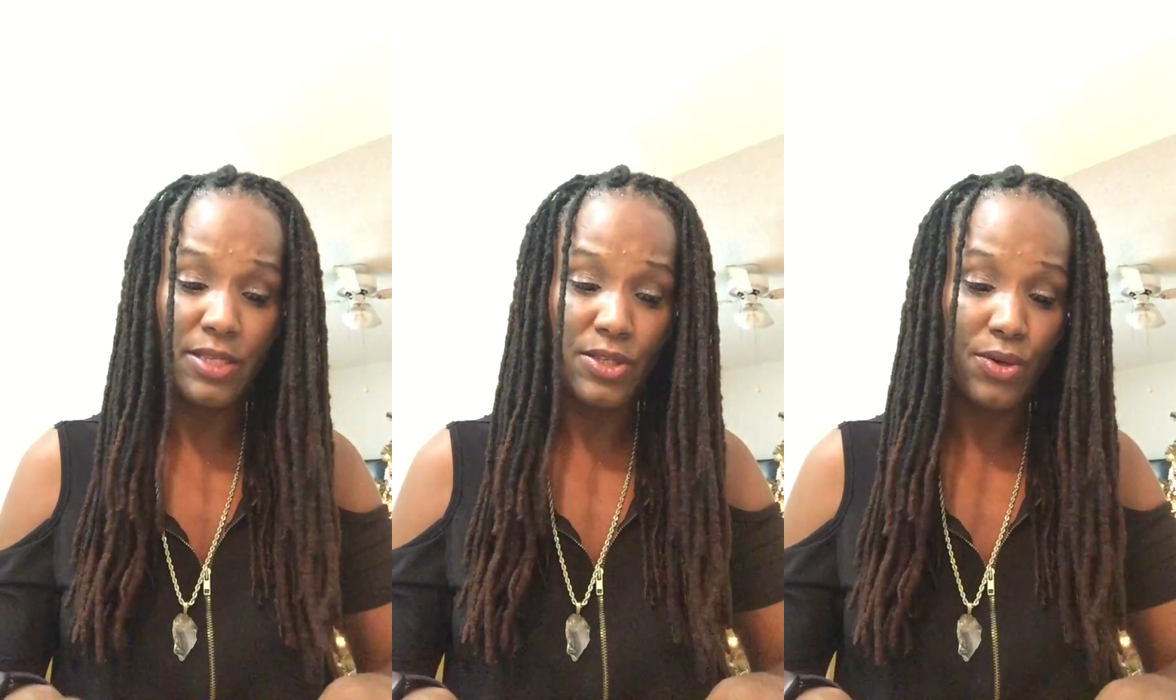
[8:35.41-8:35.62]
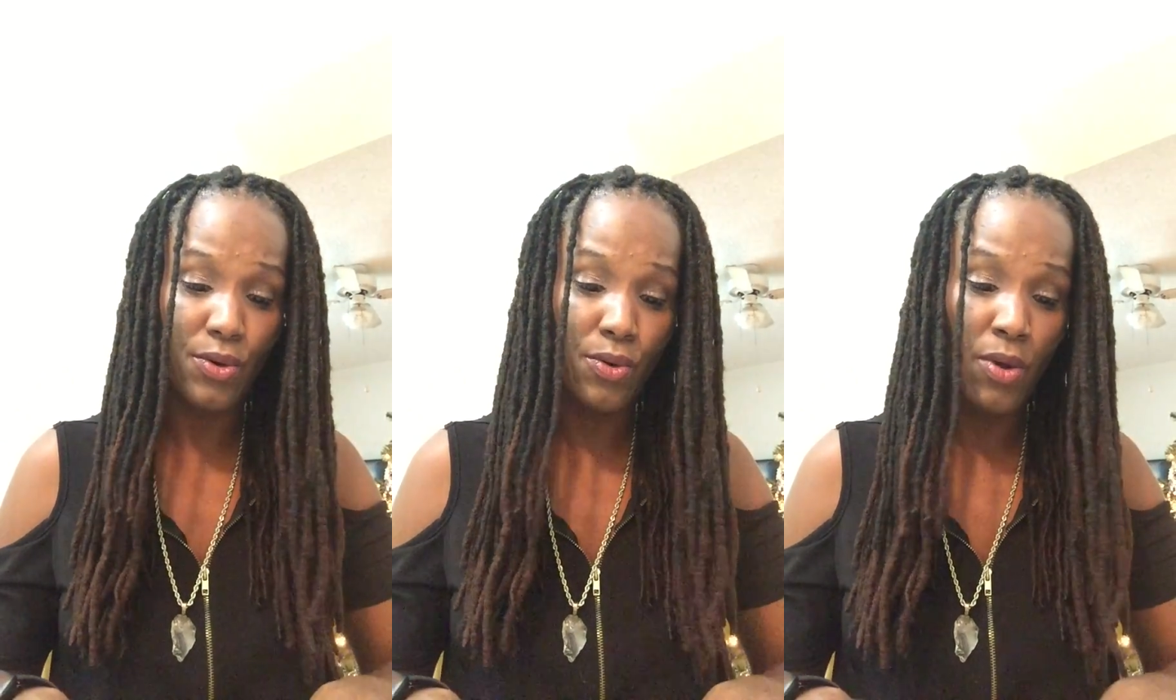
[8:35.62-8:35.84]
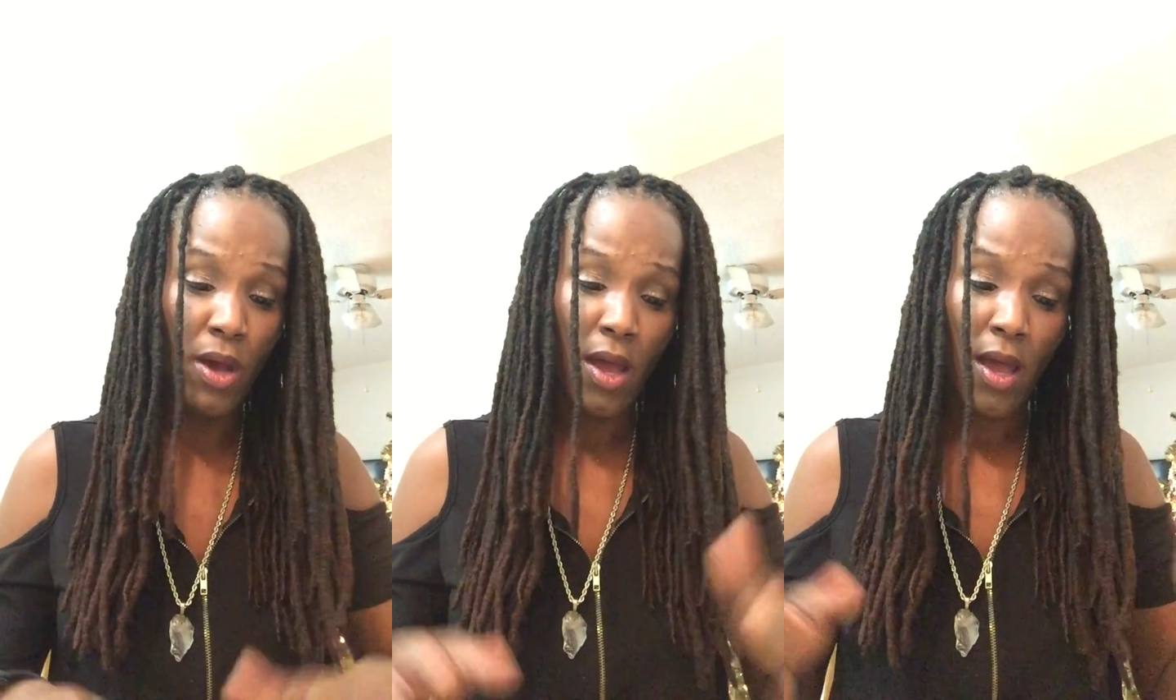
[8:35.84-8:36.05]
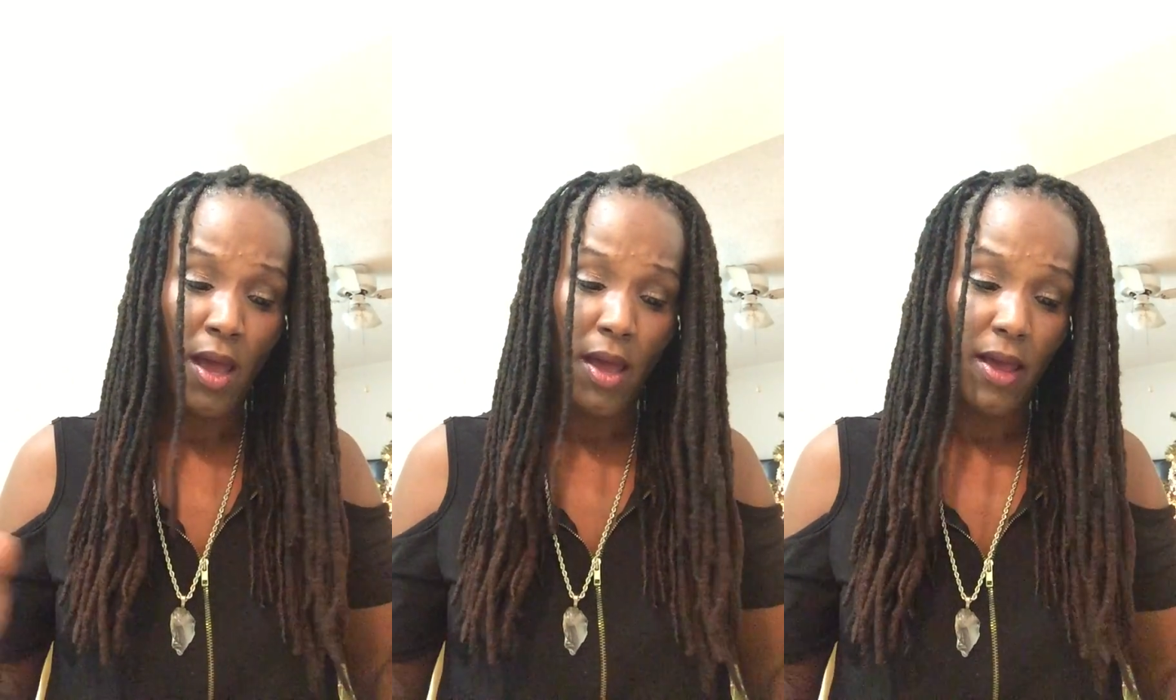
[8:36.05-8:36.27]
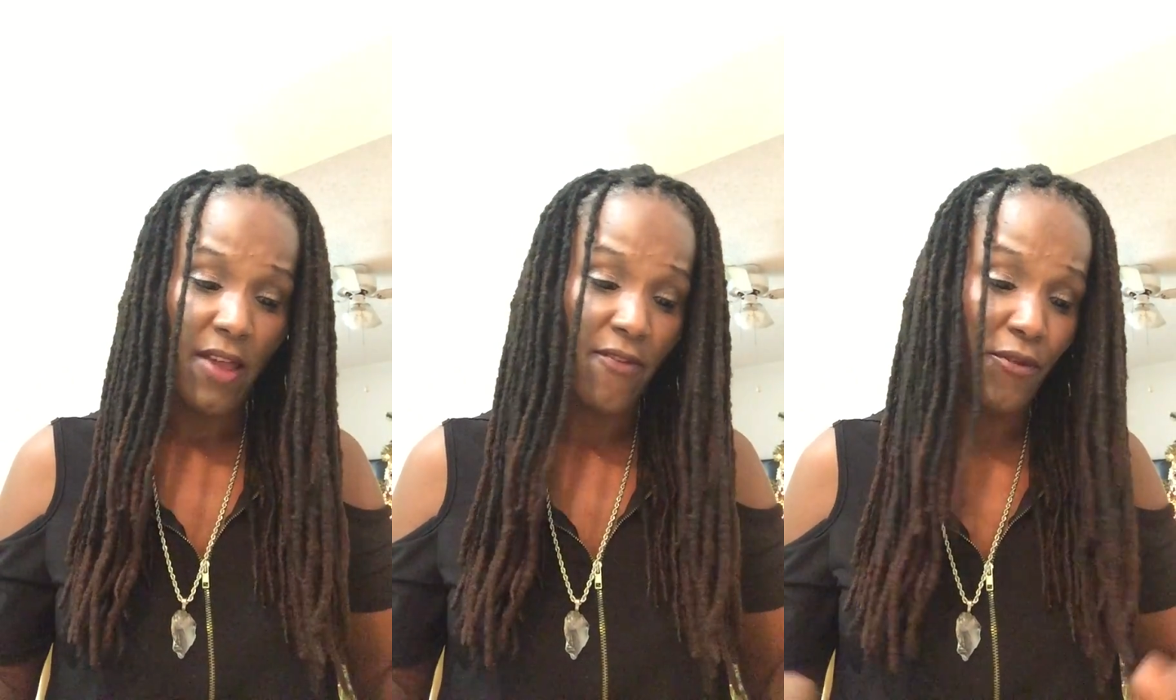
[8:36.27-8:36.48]
So
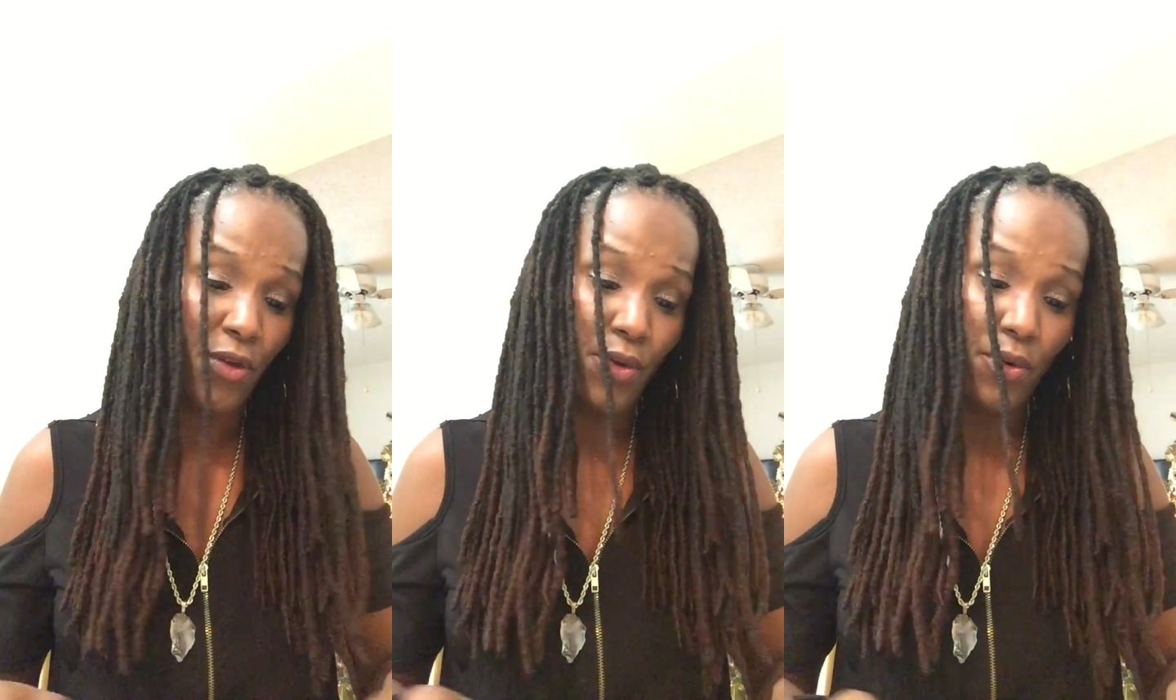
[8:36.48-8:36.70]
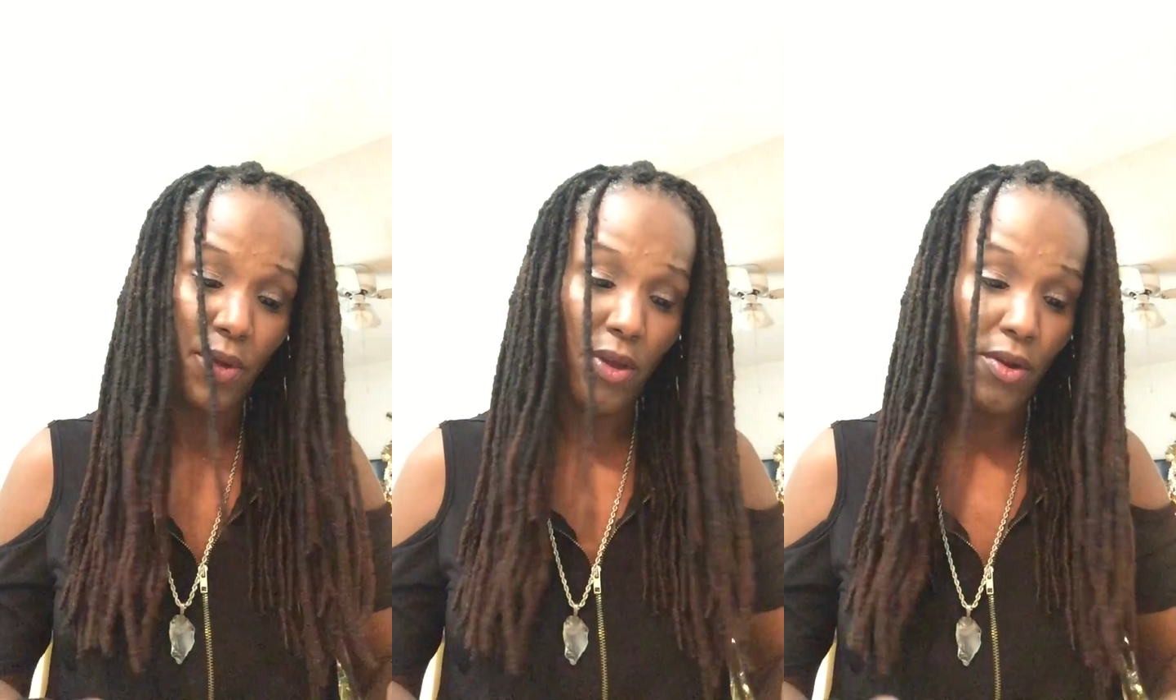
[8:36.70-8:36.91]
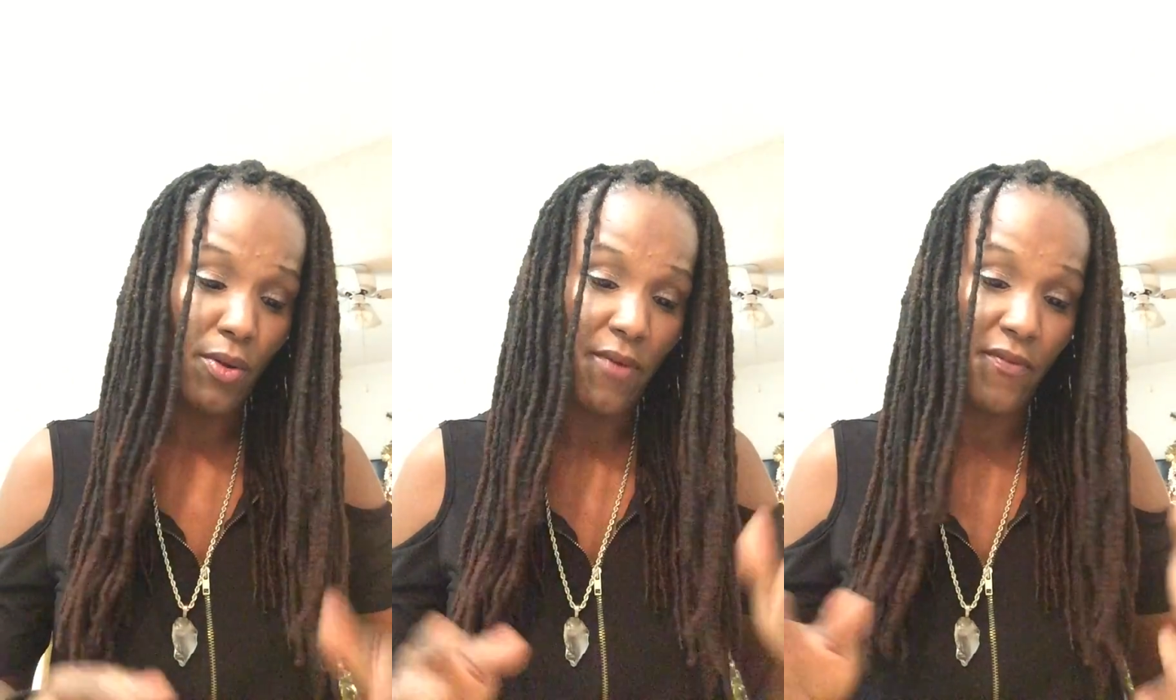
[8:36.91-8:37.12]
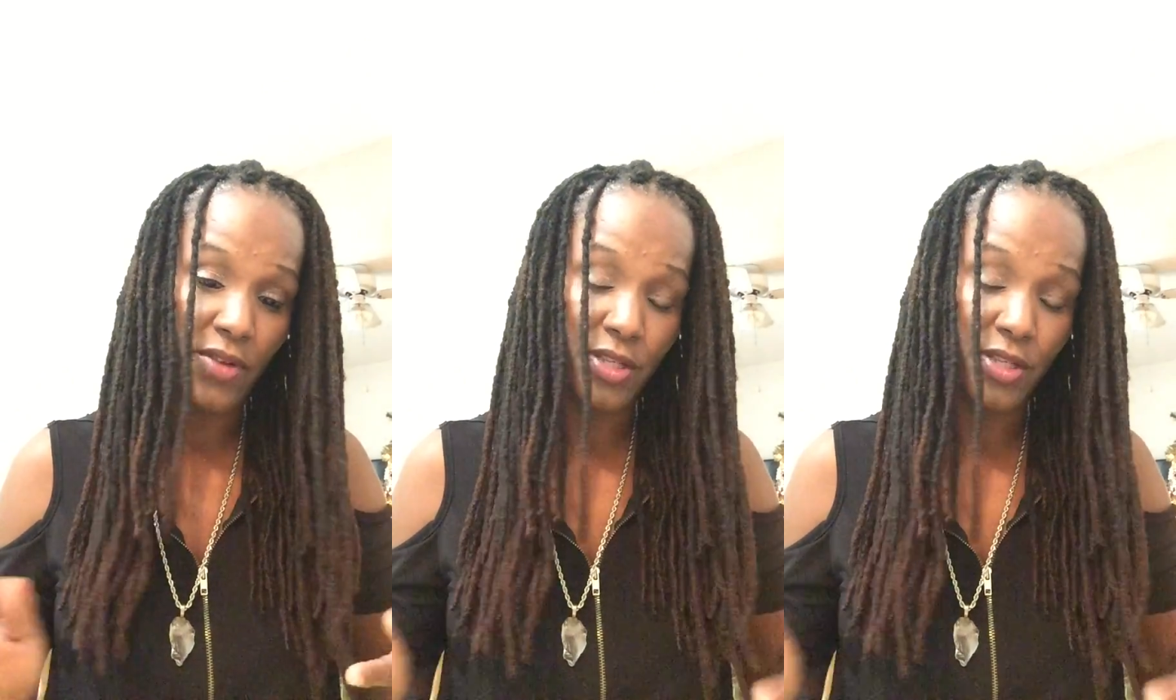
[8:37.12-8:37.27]
if if